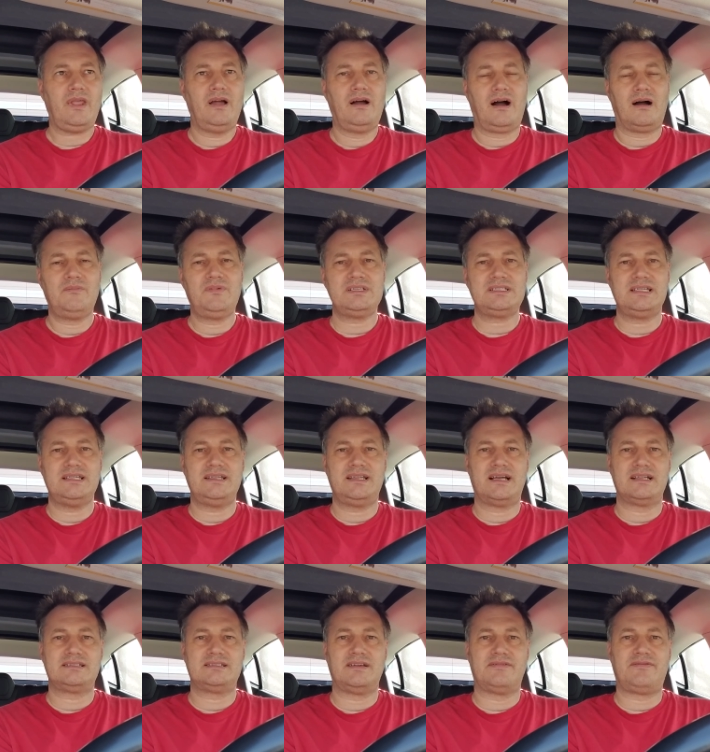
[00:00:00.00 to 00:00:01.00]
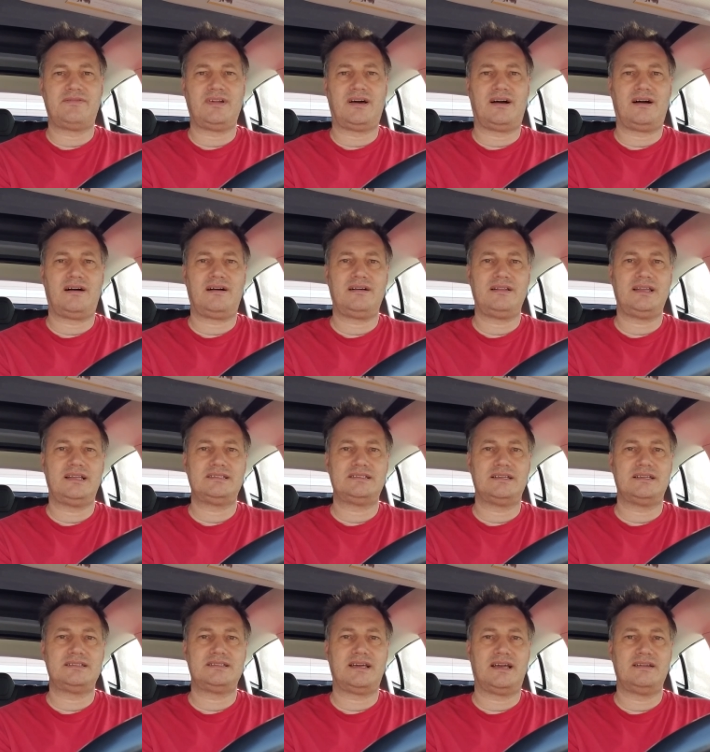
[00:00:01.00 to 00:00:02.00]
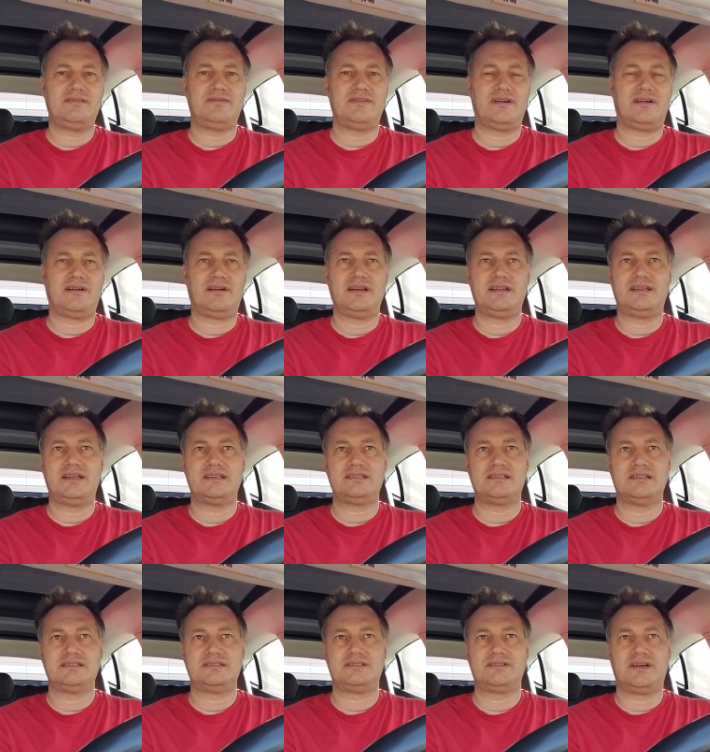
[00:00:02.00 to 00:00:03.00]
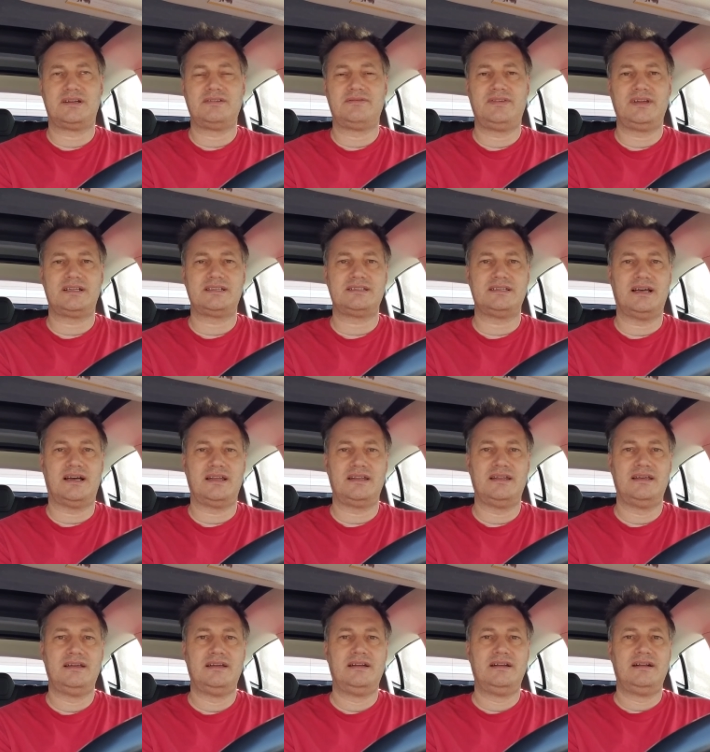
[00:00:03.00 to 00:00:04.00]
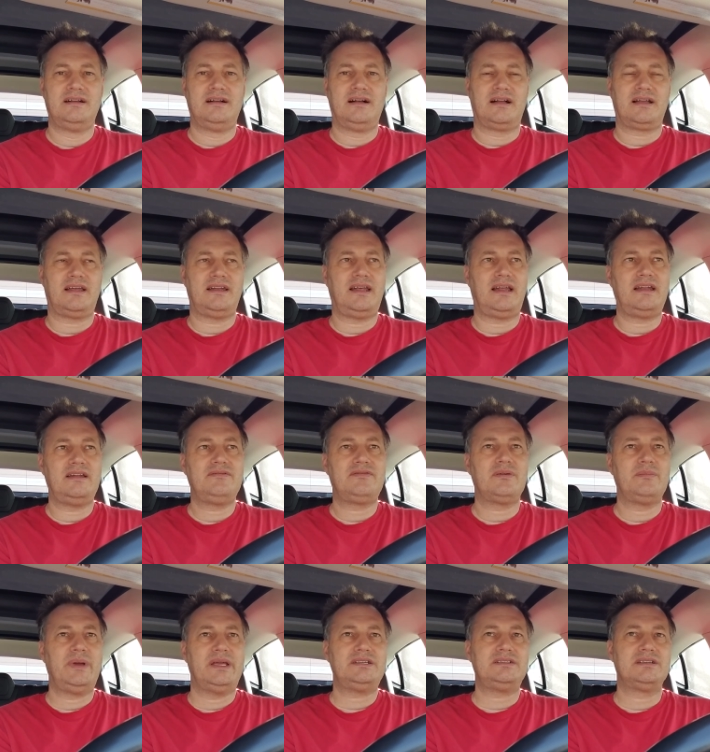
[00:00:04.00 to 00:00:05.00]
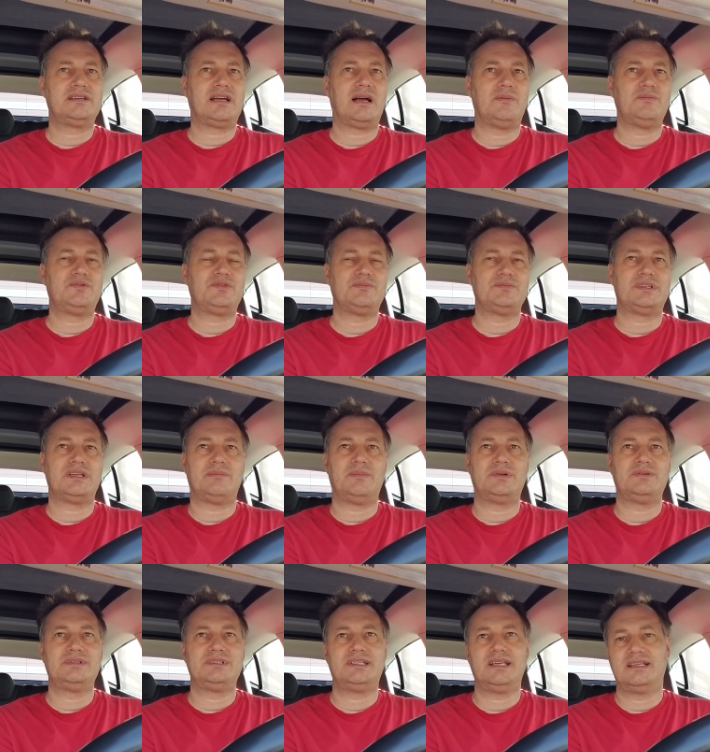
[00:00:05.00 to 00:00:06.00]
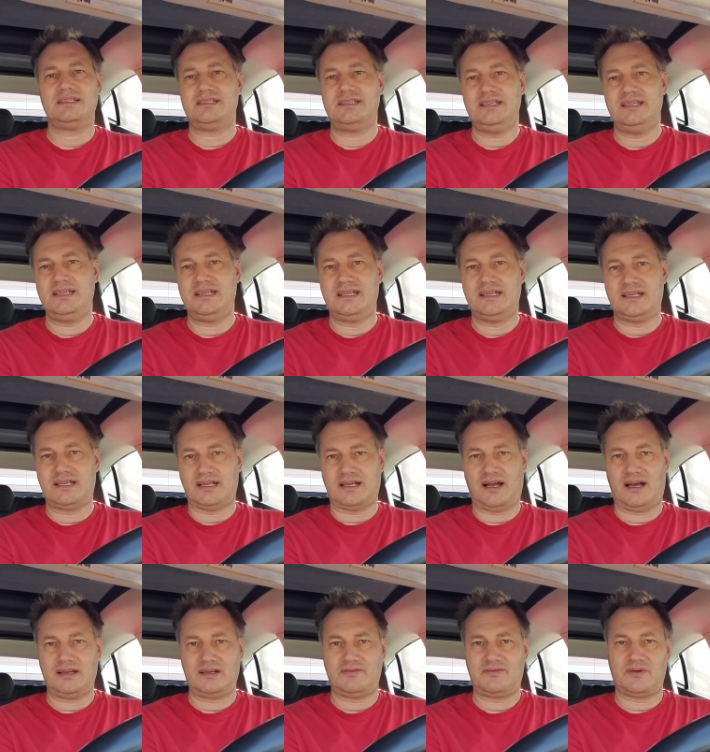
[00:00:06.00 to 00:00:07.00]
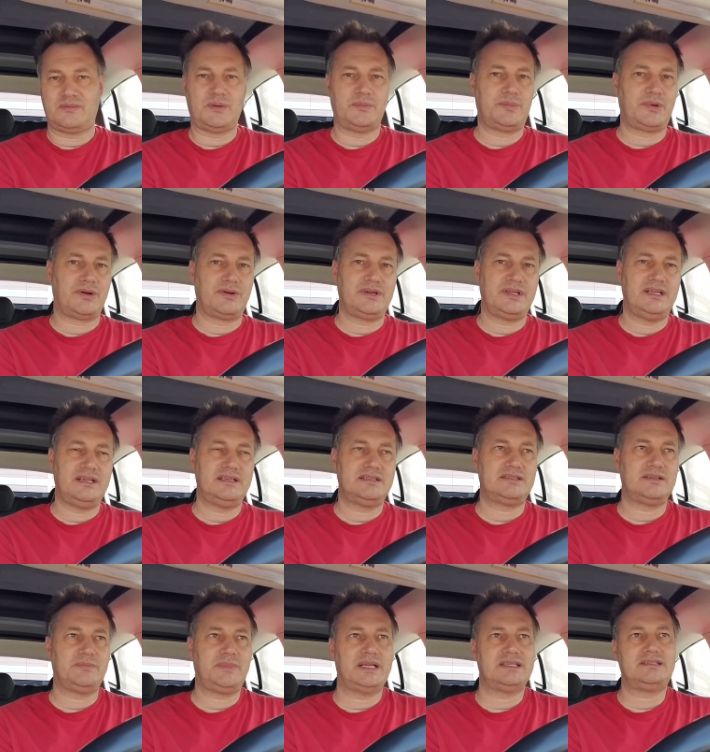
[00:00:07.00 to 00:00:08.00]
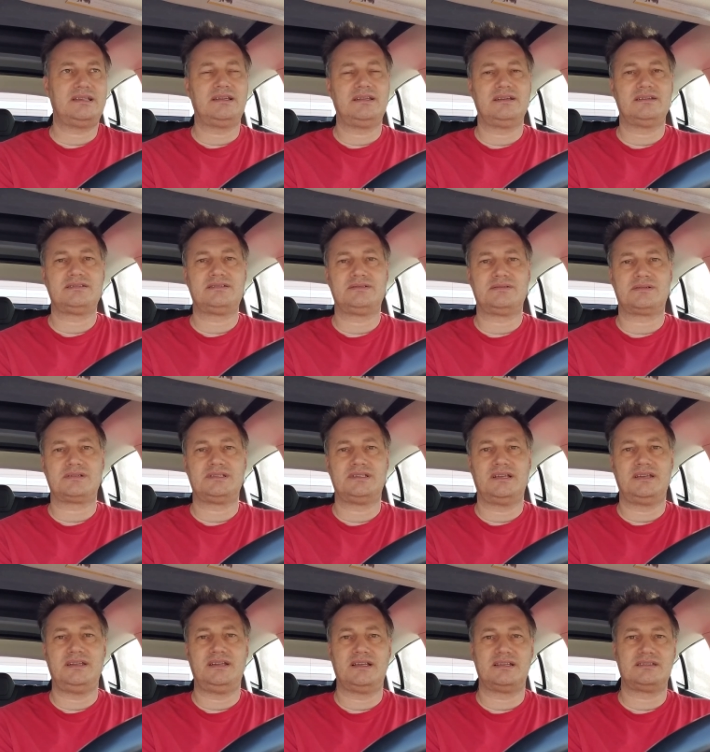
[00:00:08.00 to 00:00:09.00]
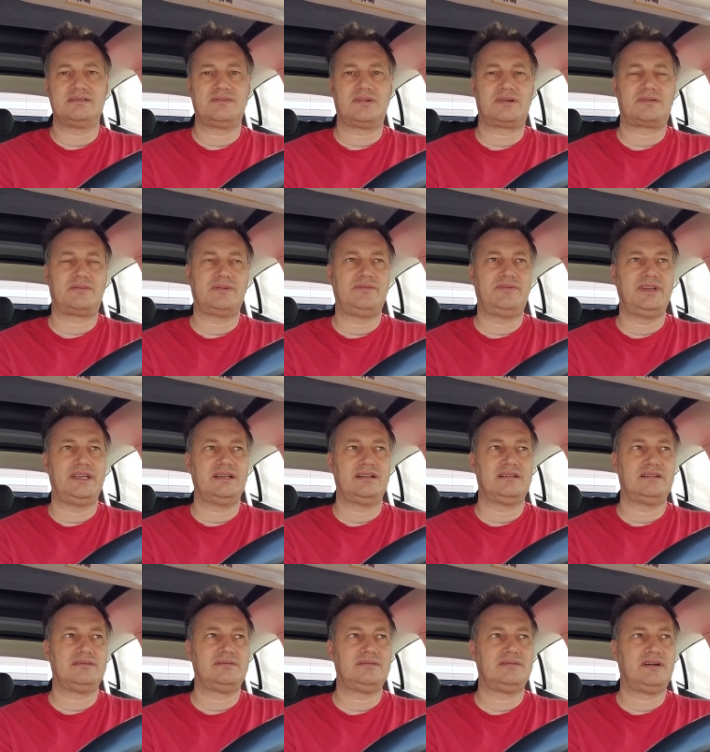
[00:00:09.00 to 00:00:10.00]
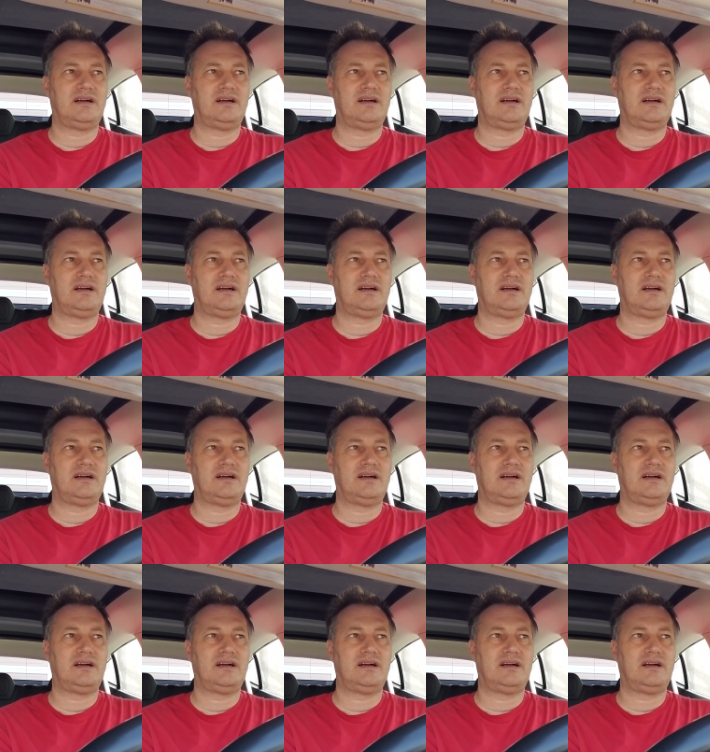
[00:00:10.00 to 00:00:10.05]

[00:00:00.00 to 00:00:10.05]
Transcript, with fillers: Obviously that's a flaw, that's a design flaw and Tesla is trying to fix that. Again, that information comes from someone who says he got it from a birdie, so basically a source that he doesn't want to reveal.